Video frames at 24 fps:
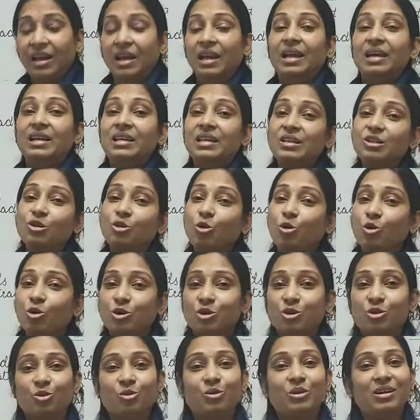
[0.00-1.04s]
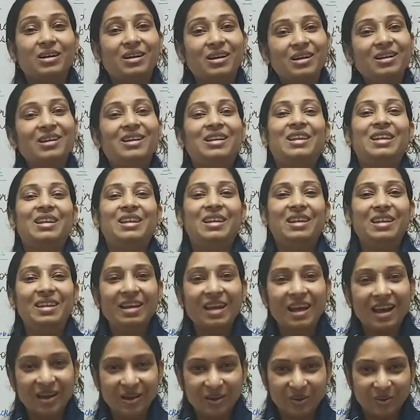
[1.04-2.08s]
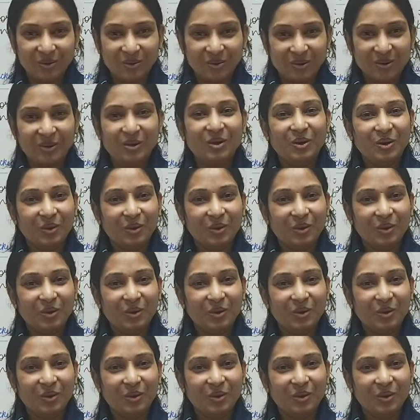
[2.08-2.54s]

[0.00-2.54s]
it is also a noun.